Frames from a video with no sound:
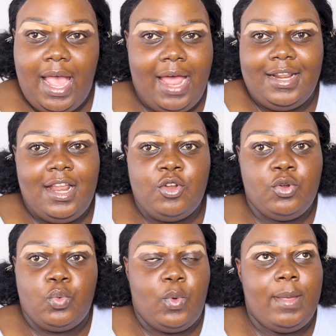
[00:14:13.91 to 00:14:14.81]
I'd rather
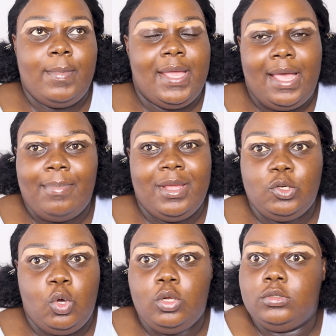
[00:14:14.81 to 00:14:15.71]
not wear makeup at
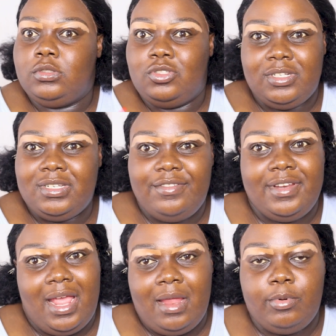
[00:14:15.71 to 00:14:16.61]
all, not
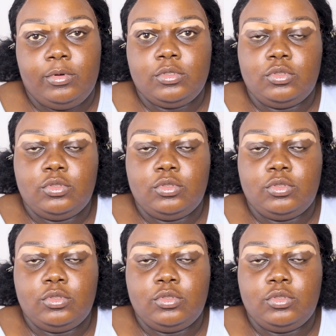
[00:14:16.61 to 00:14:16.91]
even eyebrows.